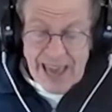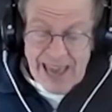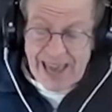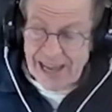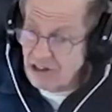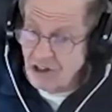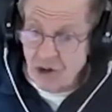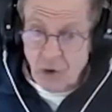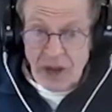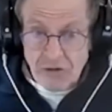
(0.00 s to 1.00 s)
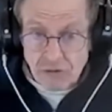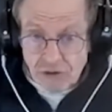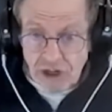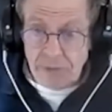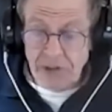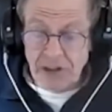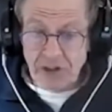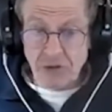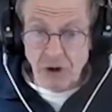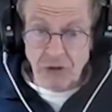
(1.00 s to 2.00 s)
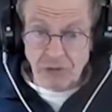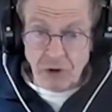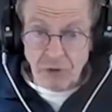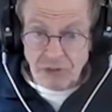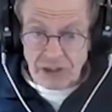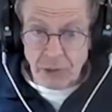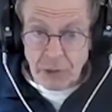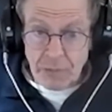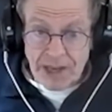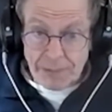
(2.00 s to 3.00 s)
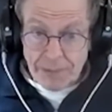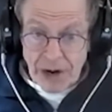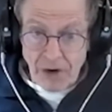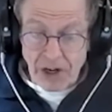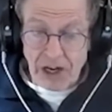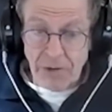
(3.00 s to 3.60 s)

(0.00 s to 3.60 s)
and, incredibly strong growth. That's what made America.